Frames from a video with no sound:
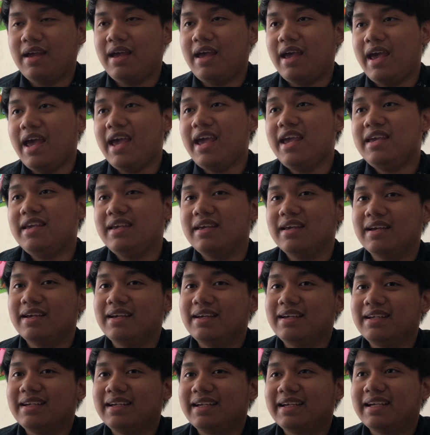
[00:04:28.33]
hey,
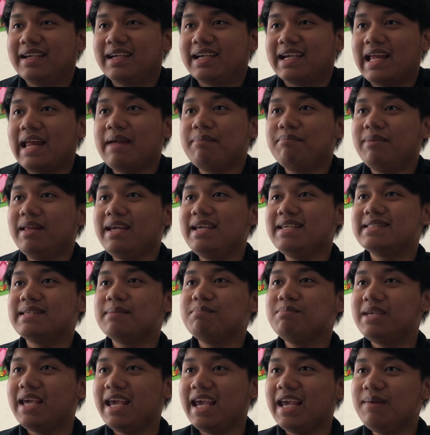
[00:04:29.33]
can I play
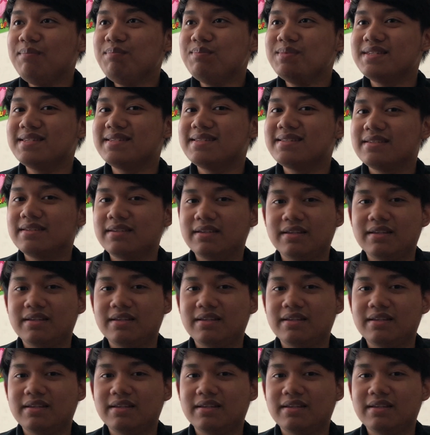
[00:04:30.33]
some games?